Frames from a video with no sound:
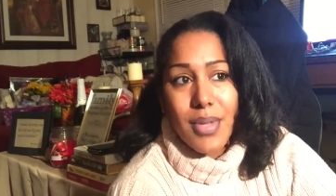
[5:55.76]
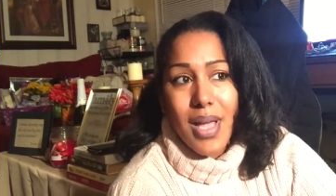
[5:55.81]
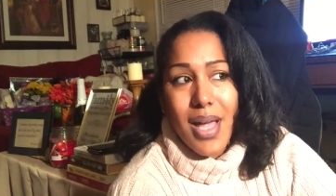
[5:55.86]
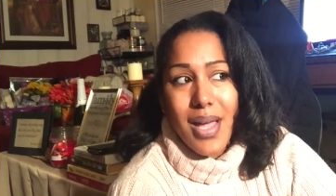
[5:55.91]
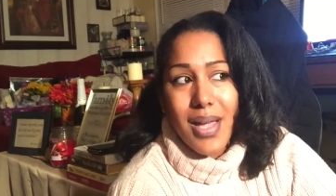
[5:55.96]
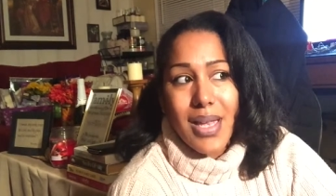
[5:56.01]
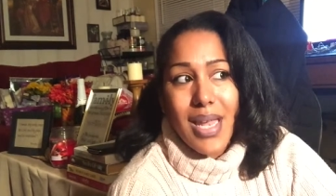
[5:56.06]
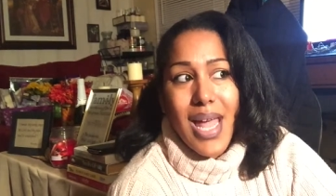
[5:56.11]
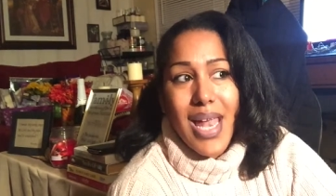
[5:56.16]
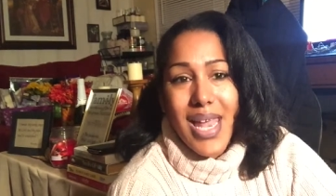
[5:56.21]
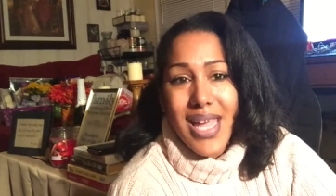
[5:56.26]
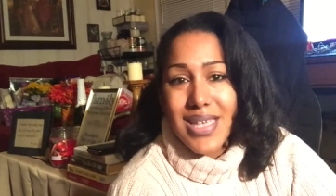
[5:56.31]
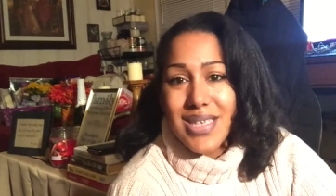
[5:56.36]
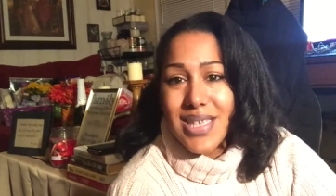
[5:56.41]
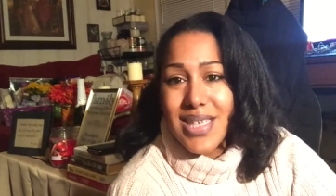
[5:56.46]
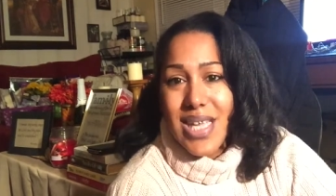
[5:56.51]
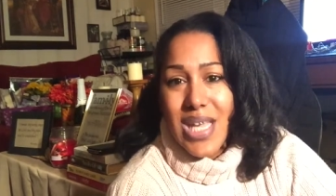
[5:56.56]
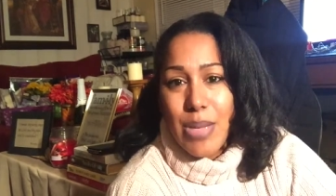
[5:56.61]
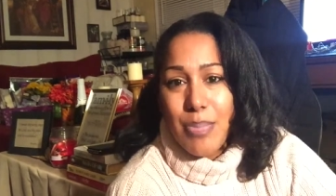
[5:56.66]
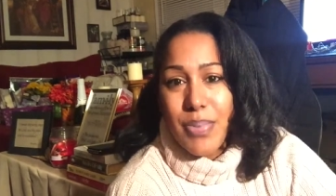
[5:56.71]
I, I like
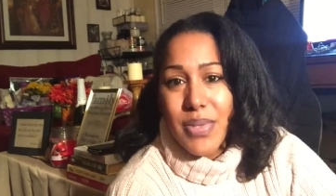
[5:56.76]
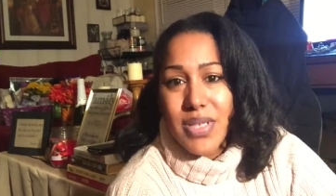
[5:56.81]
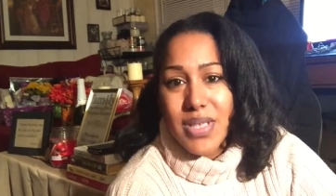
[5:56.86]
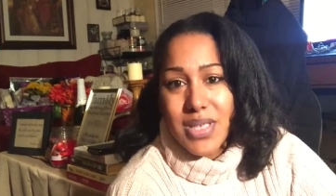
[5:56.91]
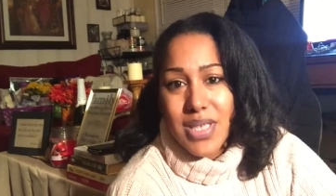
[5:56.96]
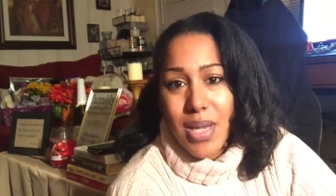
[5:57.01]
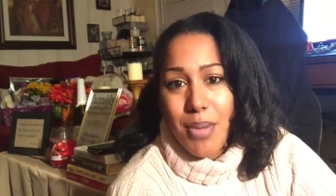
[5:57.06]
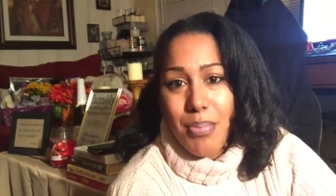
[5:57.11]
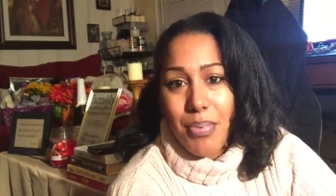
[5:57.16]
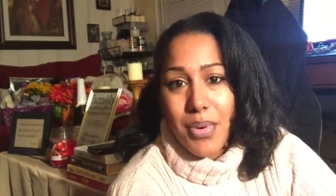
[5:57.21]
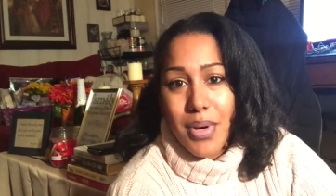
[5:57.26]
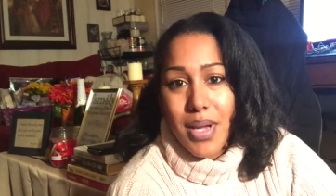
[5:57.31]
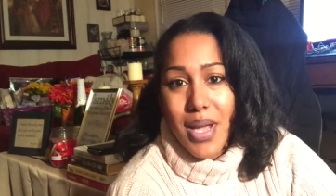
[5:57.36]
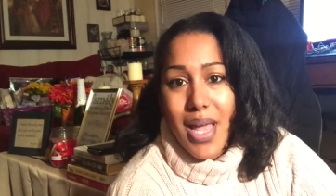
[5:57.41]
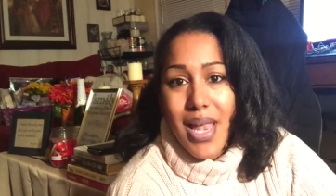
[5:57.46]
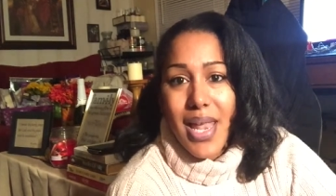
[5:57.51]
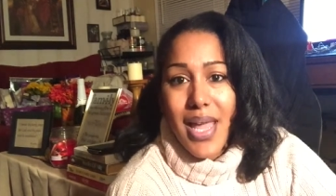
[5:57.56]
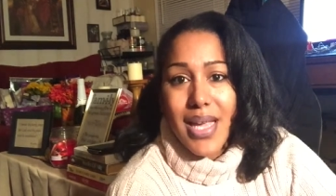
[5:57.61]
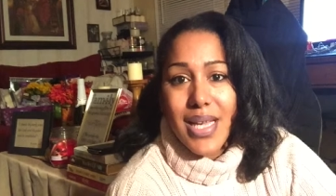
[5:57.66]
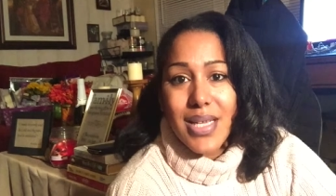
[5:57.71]
to keep it separate.
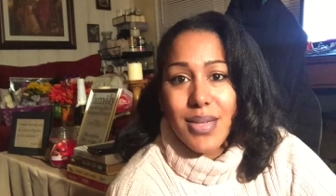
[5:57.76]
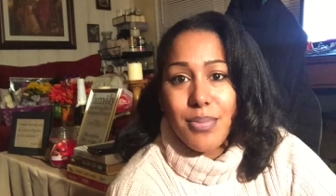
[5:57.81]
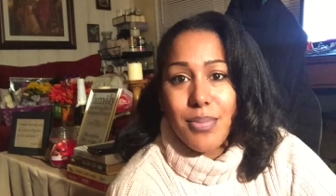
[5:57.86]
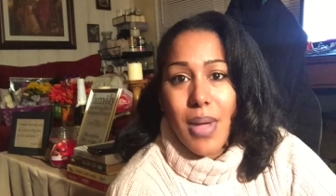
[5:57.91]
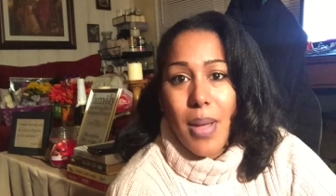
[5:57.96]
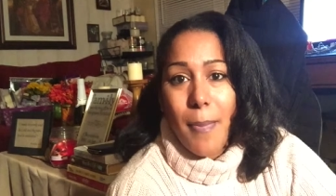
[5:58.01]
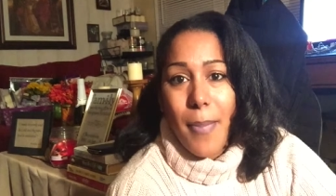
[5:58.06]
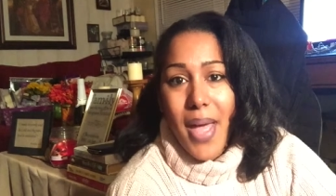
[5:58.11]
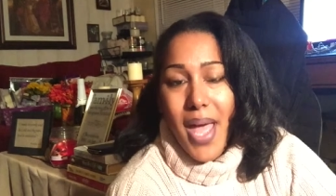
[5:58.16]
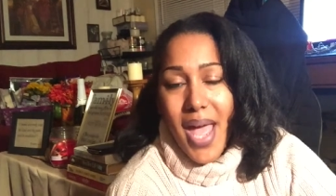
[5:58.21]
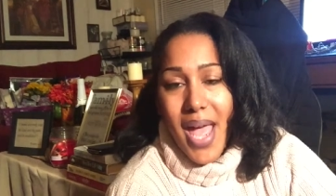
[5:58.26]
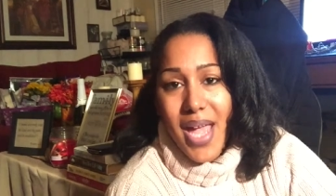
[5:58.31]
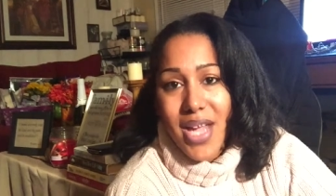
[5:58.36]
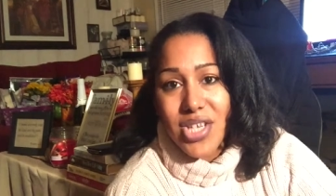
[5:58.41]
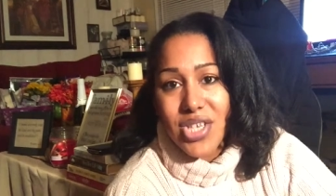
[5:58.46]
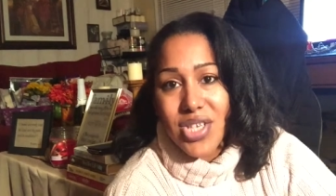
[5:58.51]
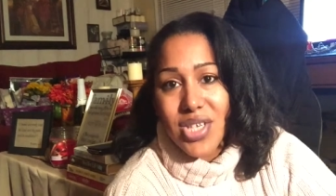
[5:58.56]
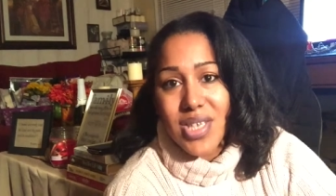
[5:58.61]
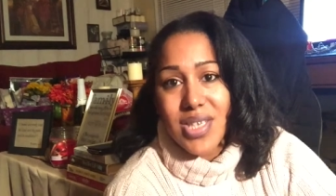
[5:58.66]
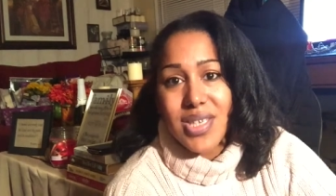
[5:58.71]
I like my
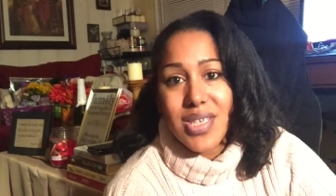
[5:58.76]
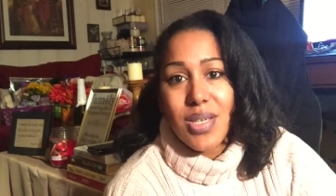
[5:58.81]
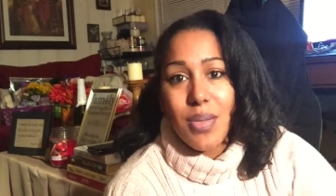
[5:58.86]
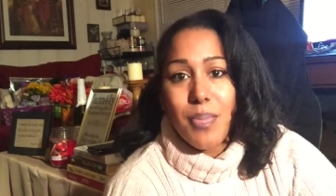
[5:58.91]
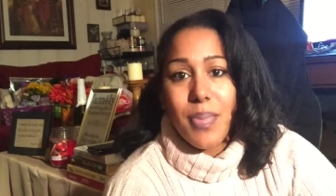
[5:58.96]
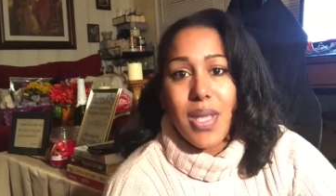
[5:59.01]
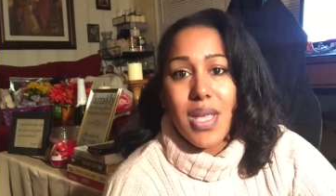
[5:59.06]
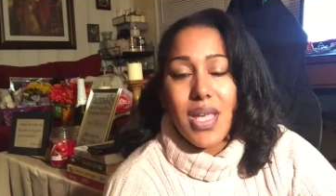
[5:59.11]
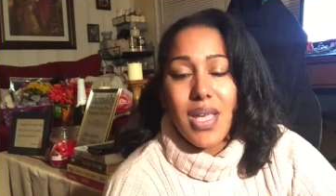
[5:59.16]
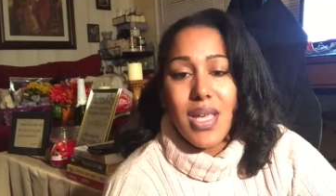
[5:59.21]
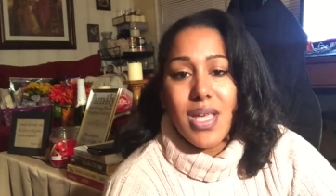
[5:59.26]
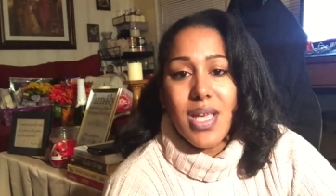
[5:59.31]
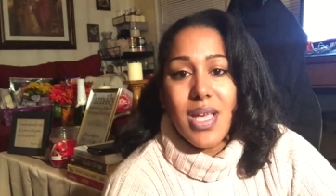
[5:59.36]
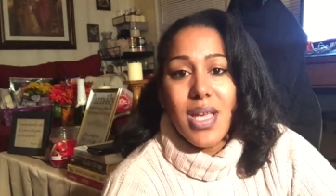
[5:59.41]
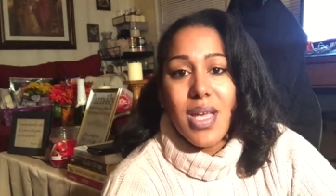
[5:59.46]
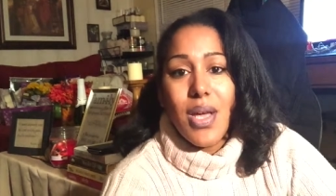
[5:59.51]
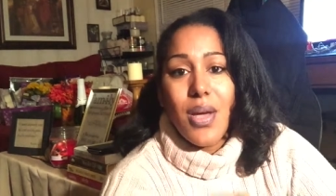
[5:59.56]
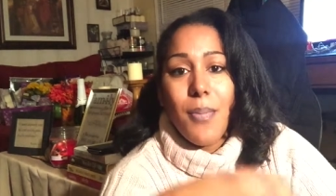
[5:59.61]
passion to be